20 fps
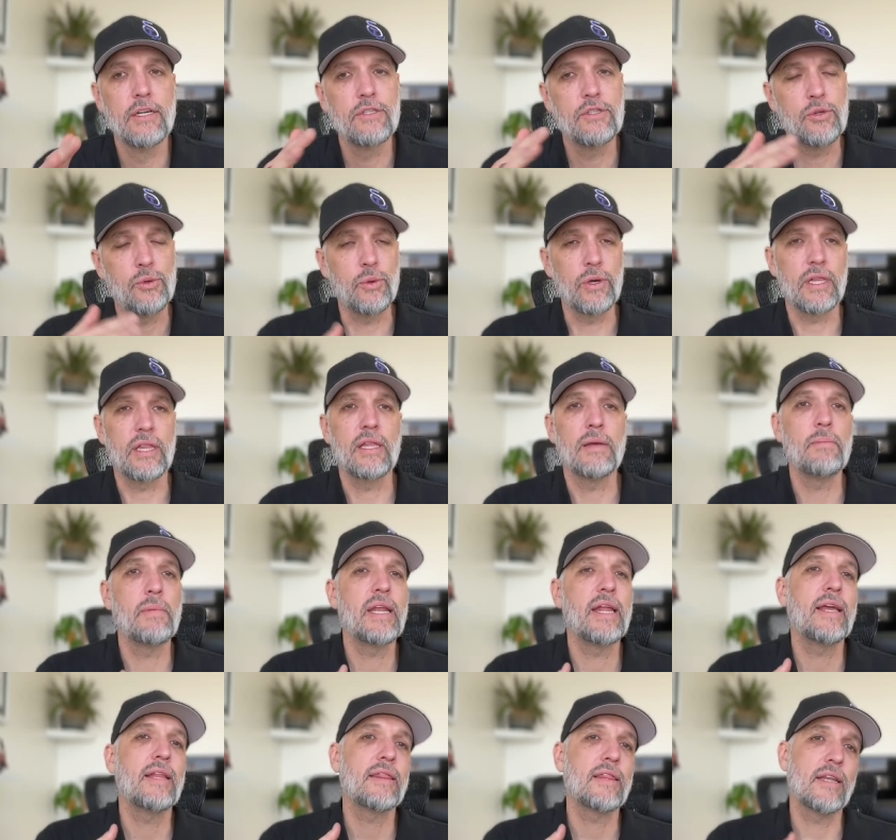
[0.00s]
to
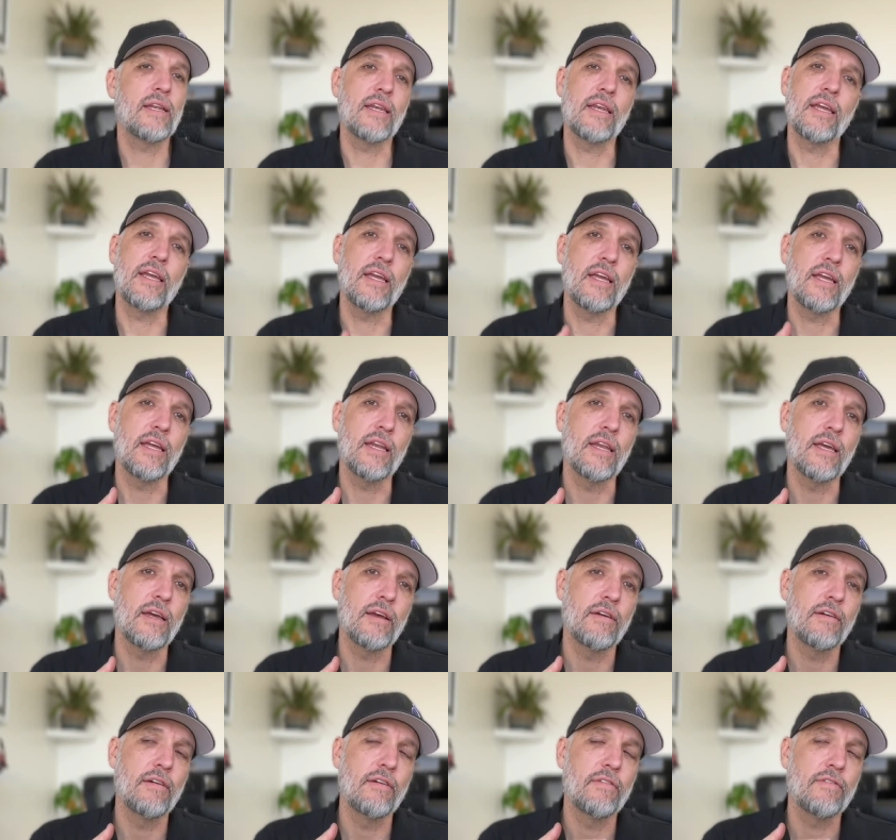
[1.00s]
eliminate the need
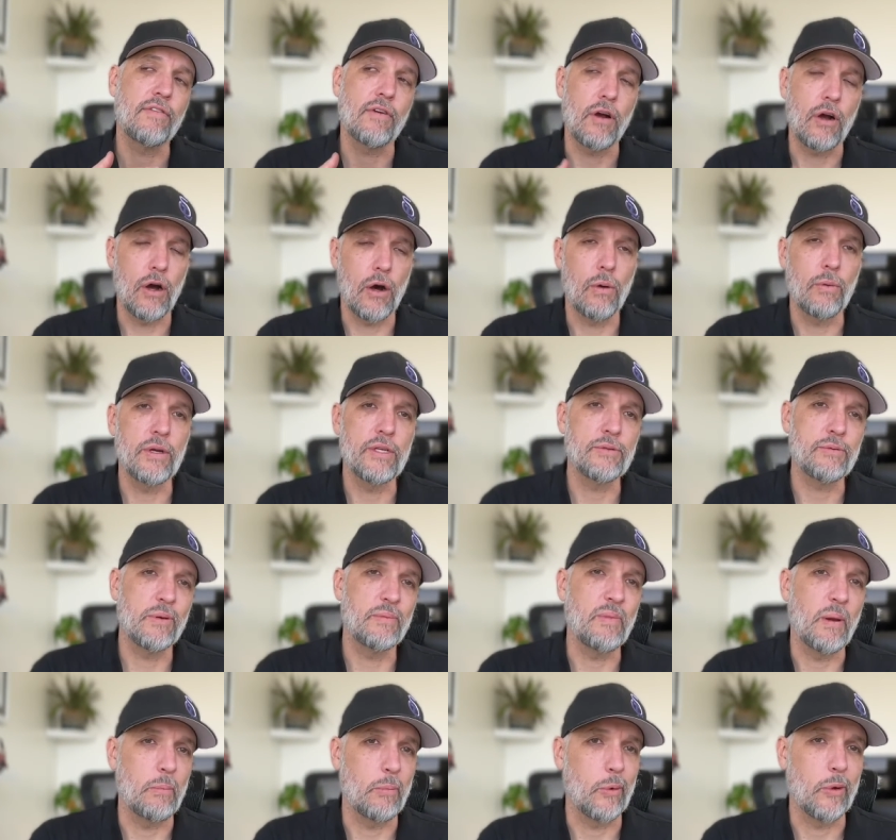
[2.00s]
for always
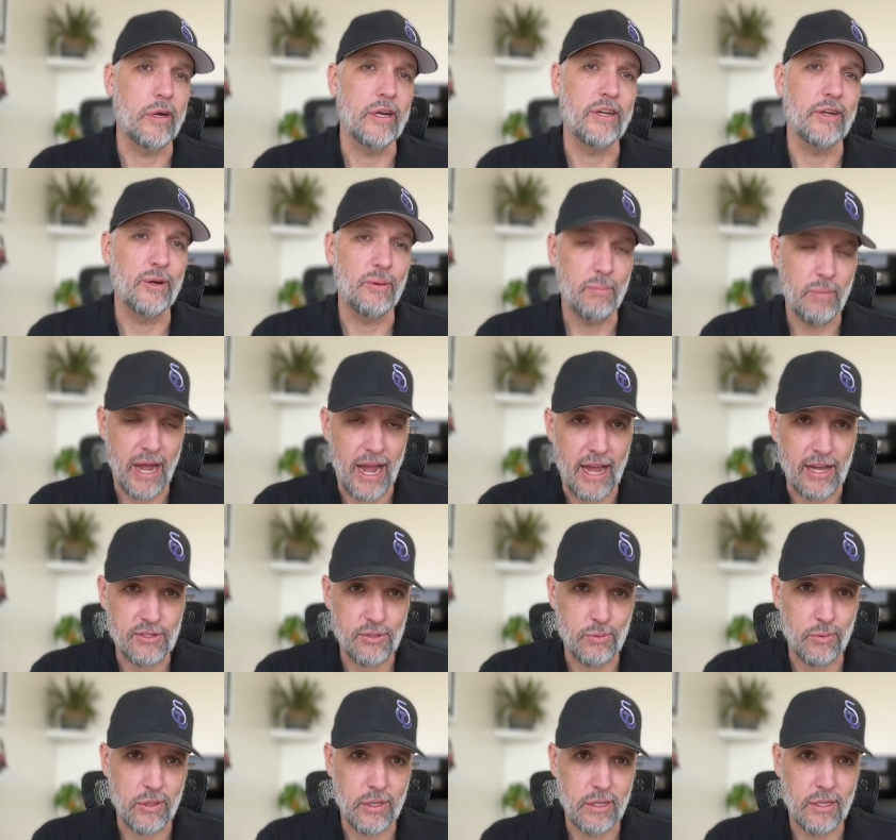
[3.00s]
remembering your
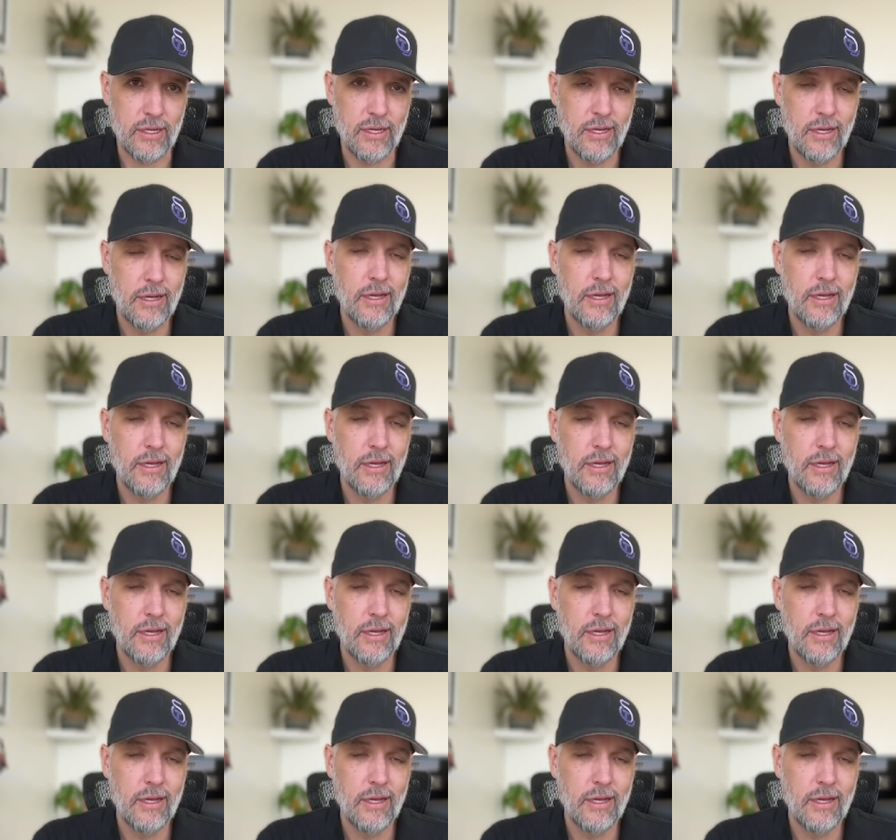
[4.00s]
password.